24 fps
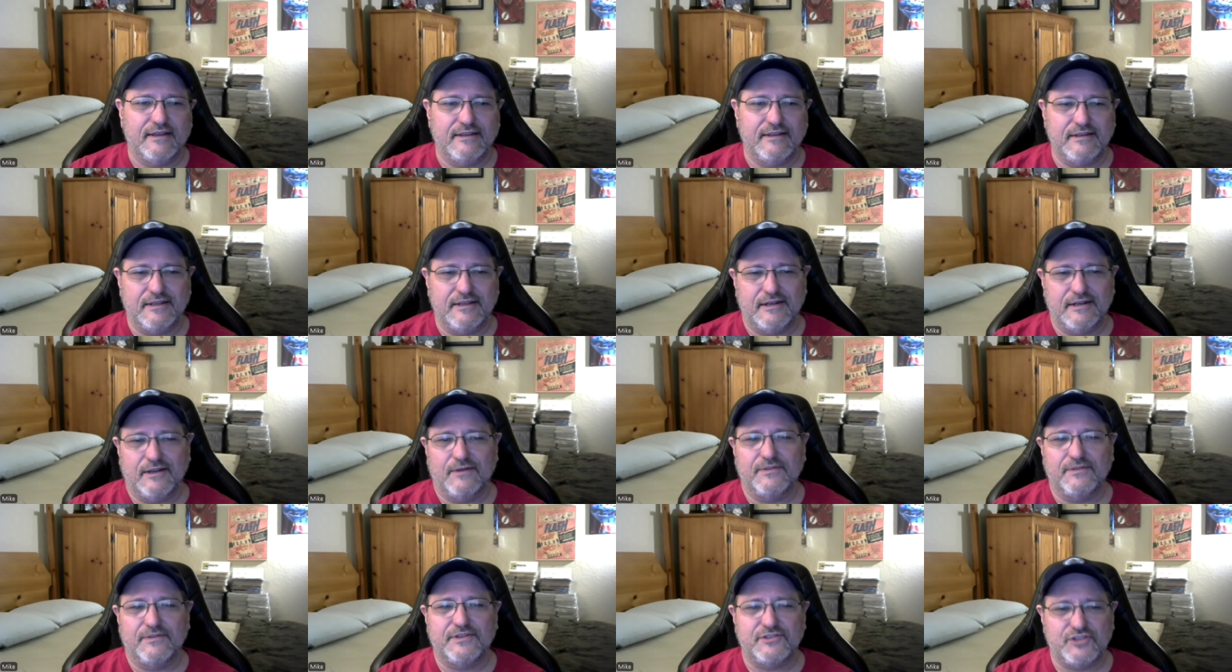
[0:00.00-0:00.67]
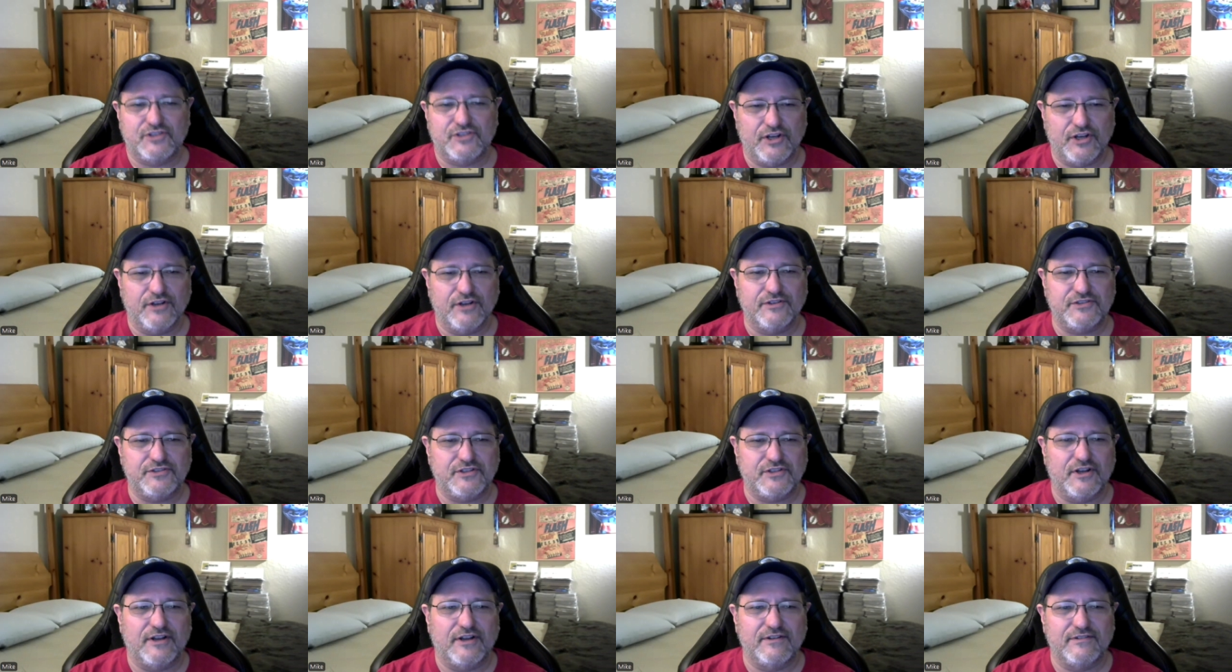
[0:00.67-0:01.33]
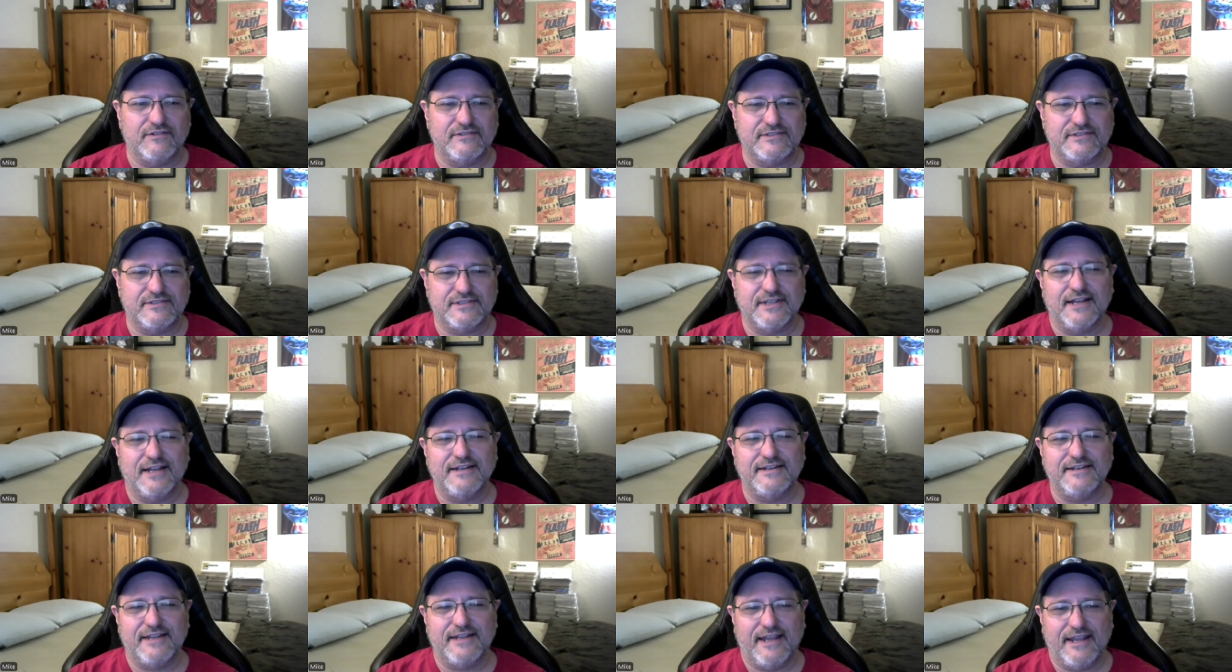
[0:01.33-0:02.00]
the church on
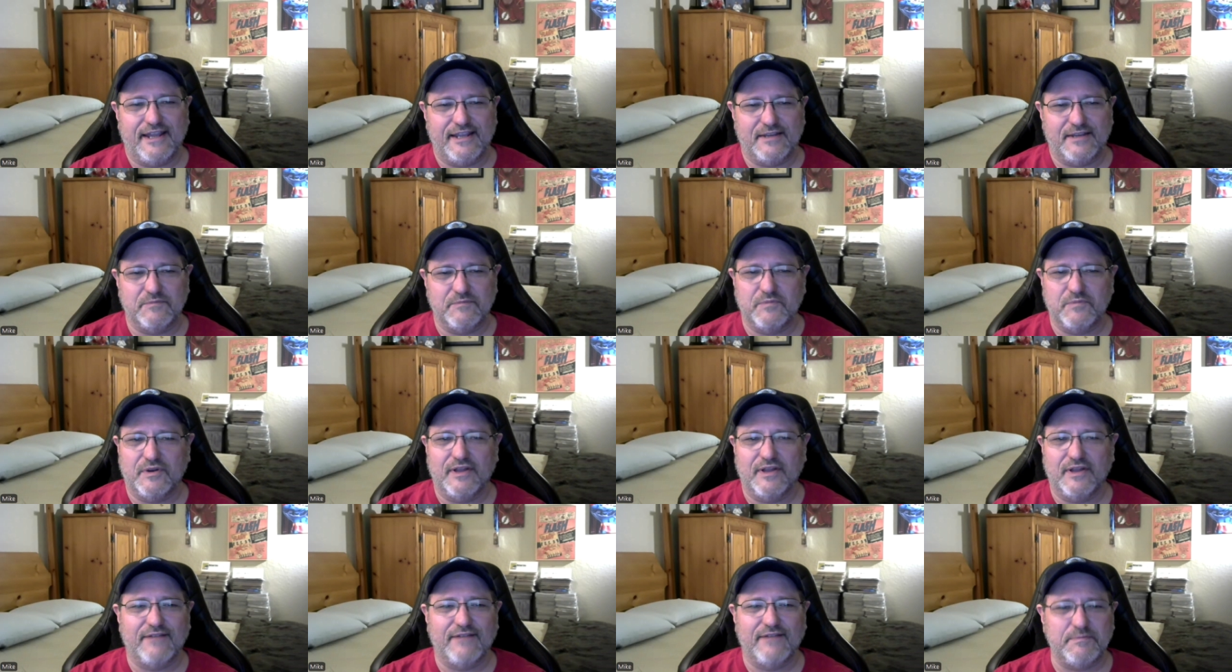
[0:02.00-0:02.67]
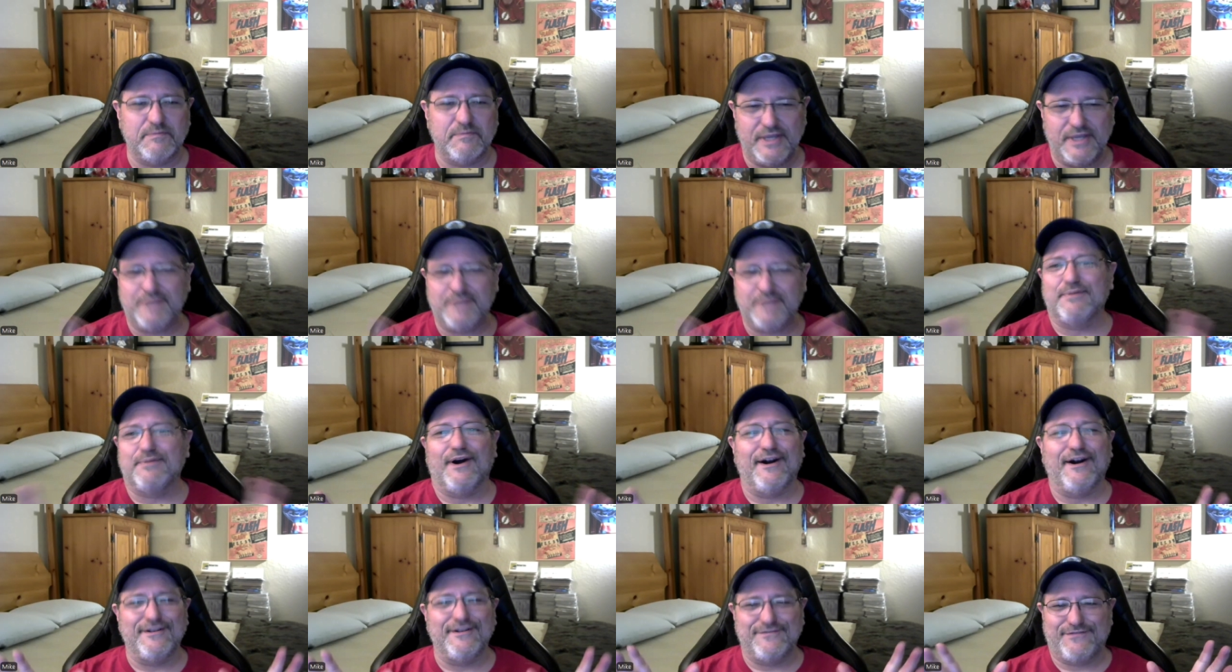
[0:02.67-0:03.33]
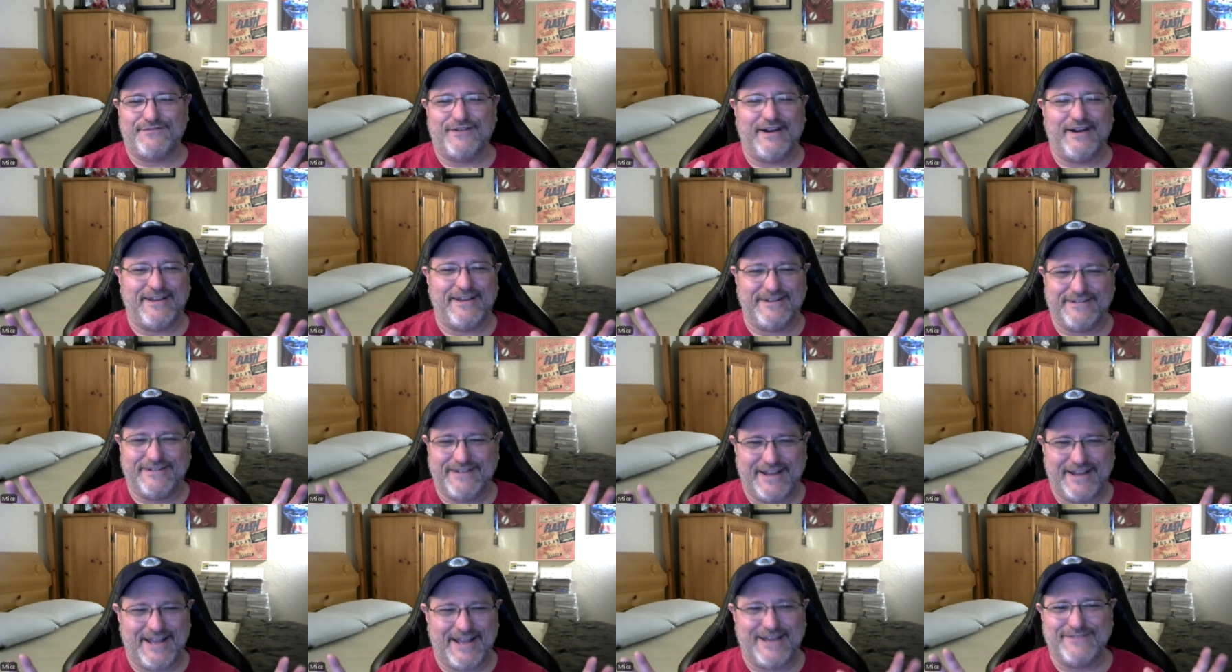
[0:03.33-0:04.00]
Sunday, and we'll have a big
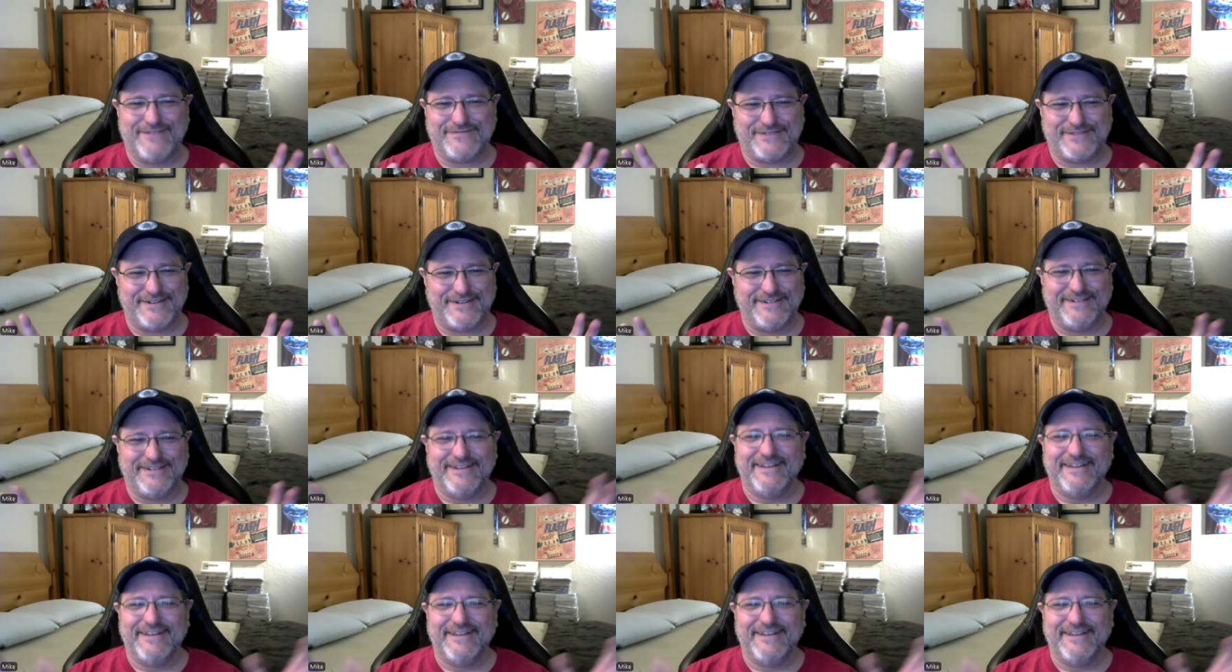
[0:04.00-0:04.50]
bonfire after.